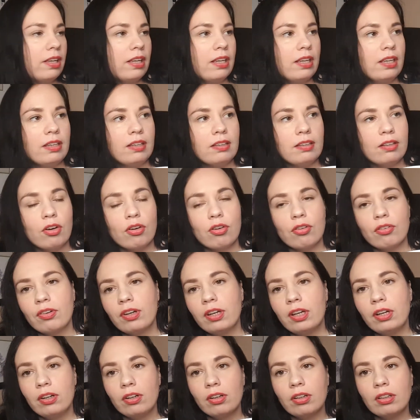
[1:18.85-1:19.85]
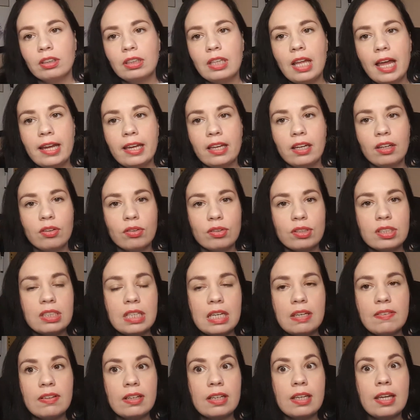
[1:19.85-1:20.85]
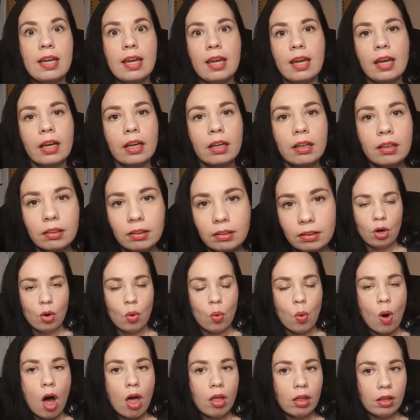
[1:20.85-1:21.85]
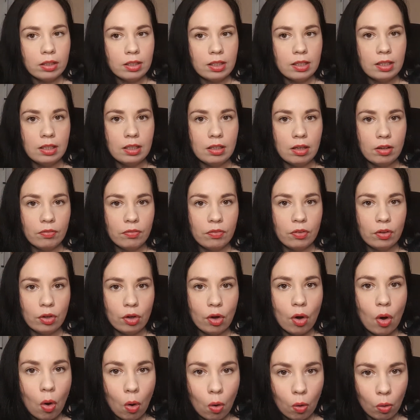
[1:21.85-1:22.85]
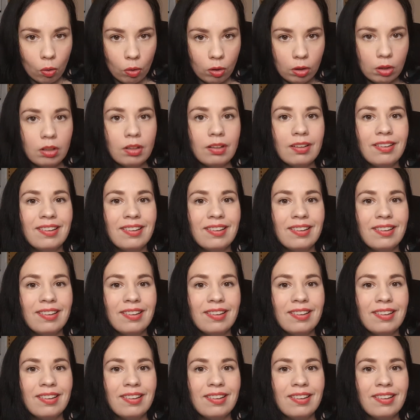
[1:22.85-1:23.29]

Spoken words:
a career likened to Stephen King. Quality of the goal